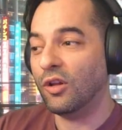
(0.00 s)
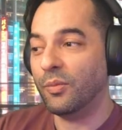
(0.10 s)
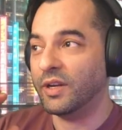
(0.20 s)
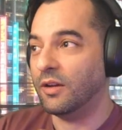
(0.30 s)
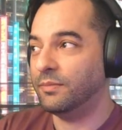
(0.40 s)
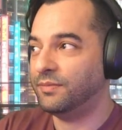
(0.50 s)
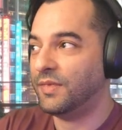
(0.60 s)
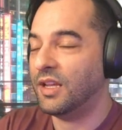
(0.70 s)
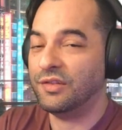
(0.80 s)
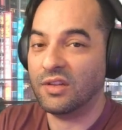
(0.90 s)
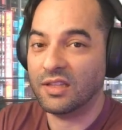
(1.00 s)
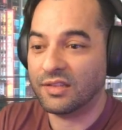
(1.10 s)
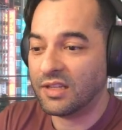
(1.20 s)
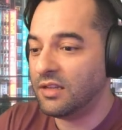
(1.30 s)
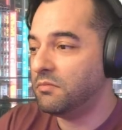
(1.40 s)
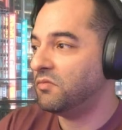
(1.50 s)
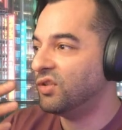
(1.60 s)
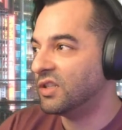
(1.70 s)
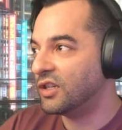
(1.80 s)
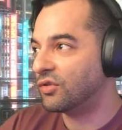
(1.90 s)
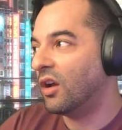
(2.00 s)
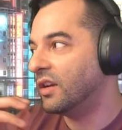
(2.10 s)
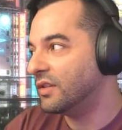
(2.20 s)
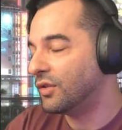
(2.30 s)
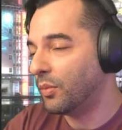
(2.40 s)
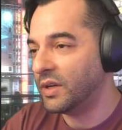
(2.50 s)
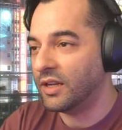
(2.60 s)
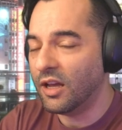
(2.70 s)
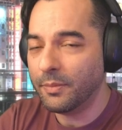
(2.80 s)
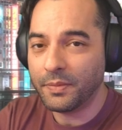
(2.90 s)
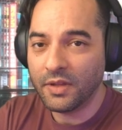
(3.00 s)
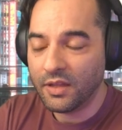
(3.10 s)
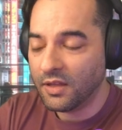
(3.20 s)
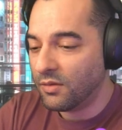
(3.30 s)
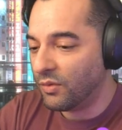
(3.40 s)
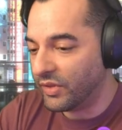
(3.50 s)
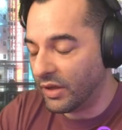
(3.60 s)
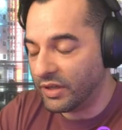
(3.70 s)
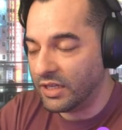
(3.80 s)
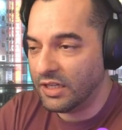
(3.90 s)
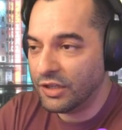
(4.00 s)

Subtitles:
open up. As you can see, Citron is opening up without any